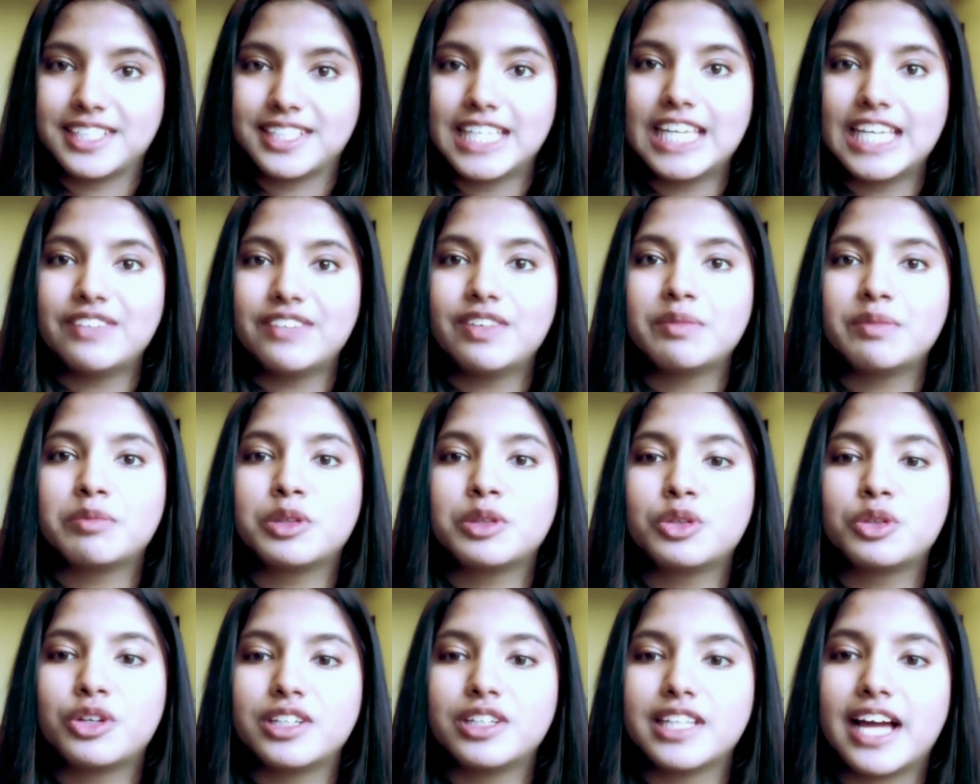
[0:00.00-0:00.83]
Even
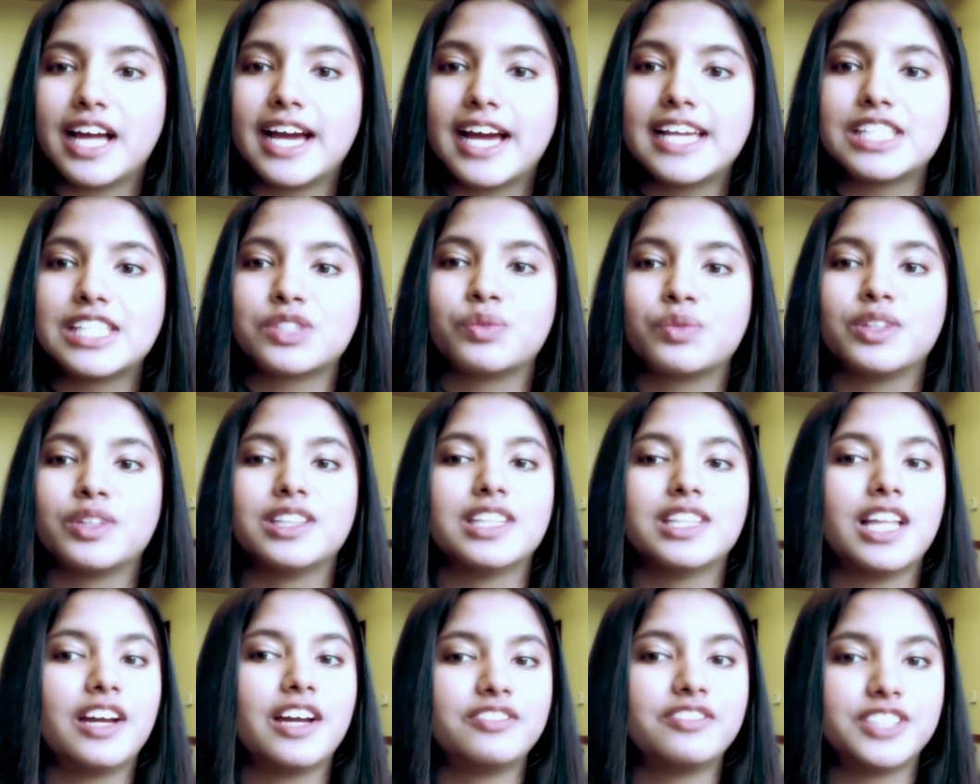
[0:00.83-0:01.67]
PluralEyes will
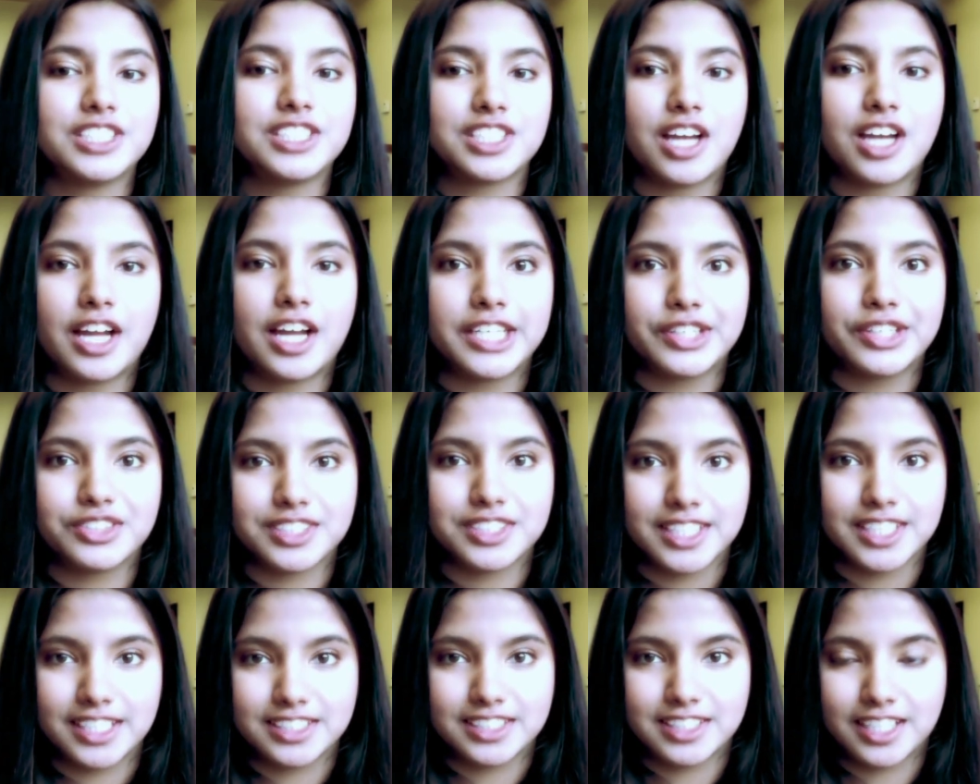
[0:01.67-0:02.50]
love this audio
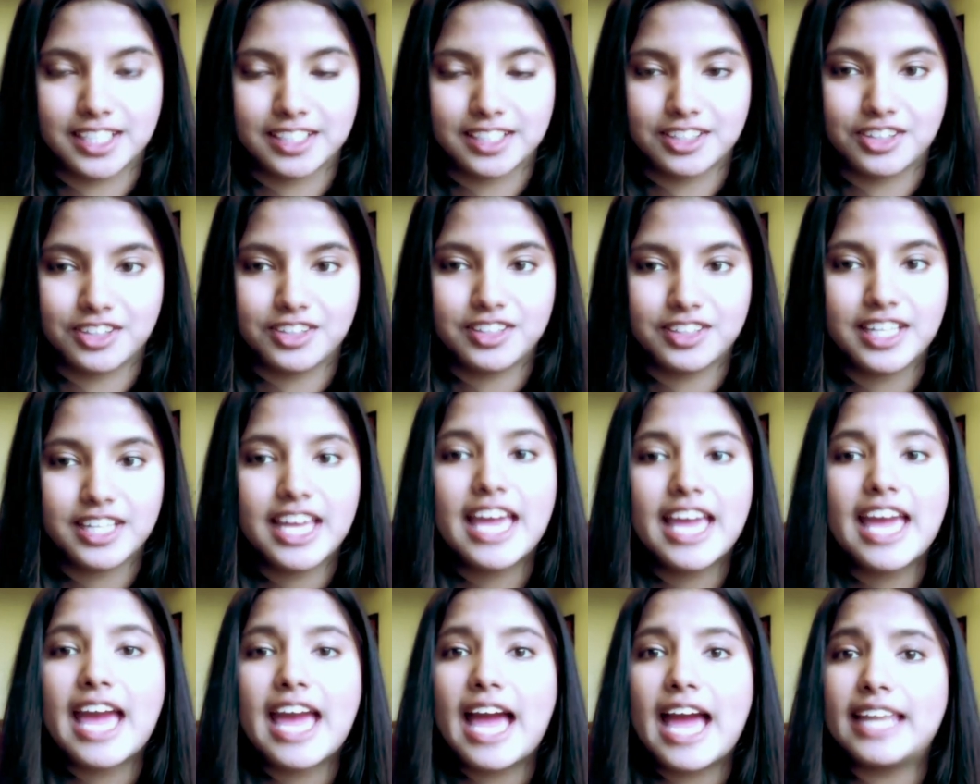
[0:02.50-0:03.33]
sync signal
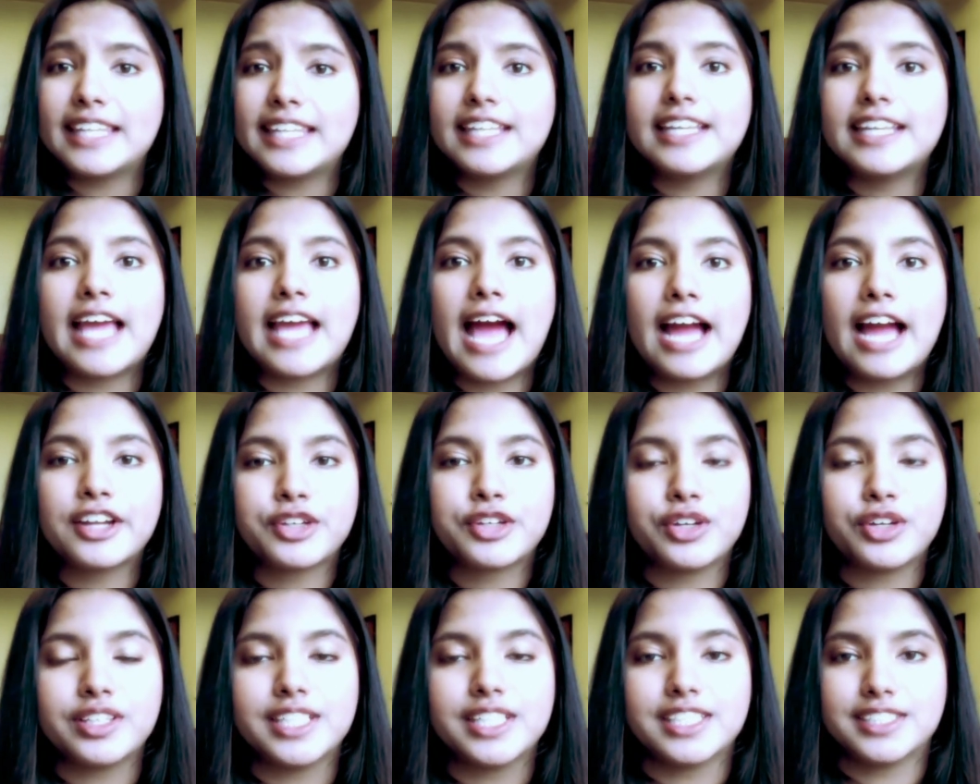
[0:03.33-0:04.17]
and can
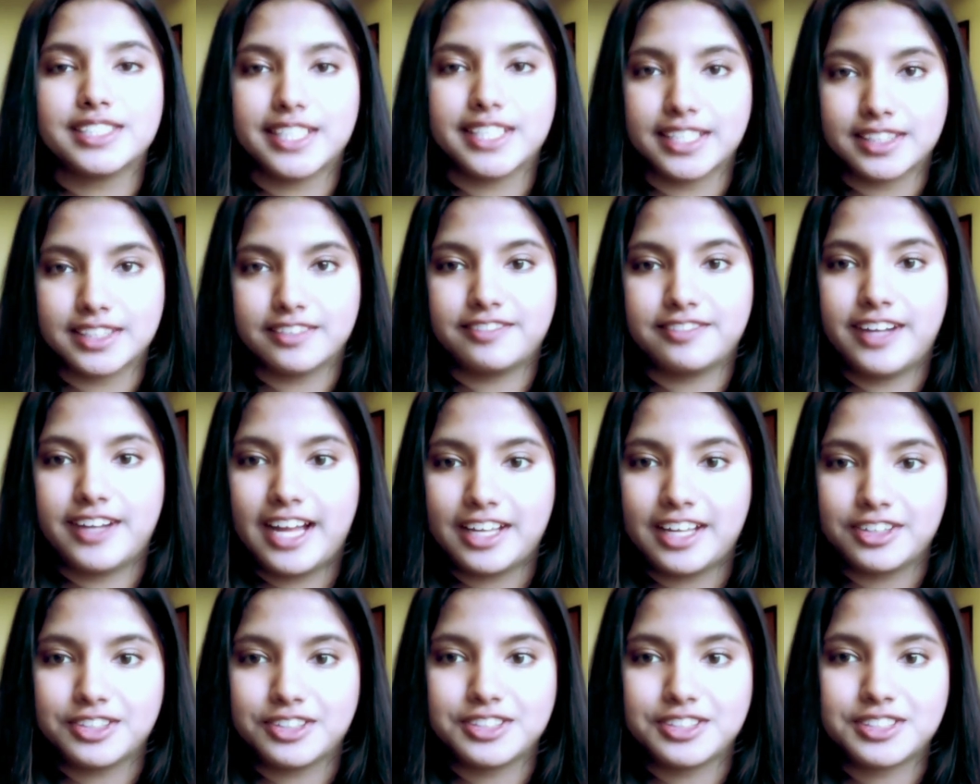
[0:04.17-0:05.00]
accurately sync the
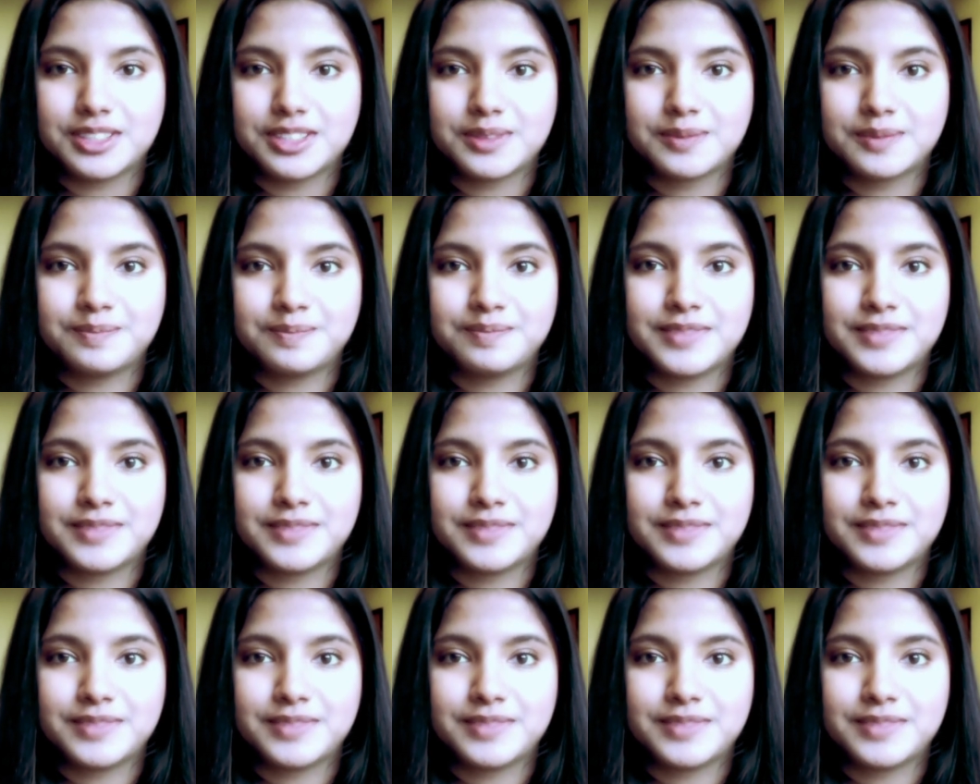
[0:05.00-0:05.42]
files.